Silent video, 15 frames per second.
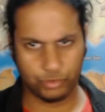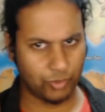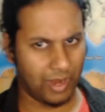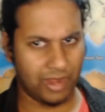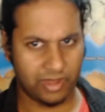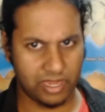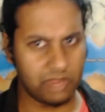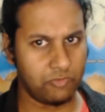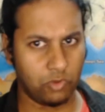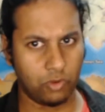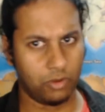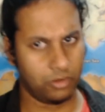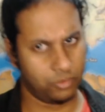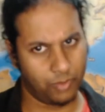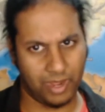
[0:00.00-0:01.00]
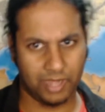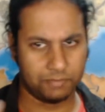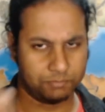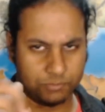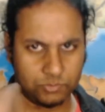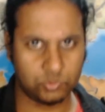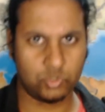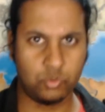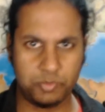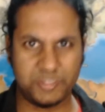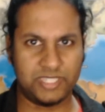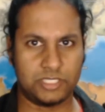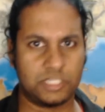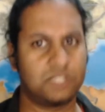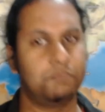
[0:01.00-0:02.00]
are evil, you are to be
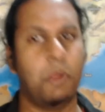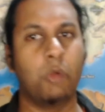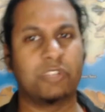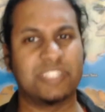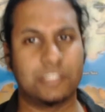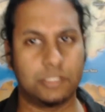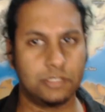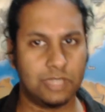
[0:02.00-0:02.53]
smoted,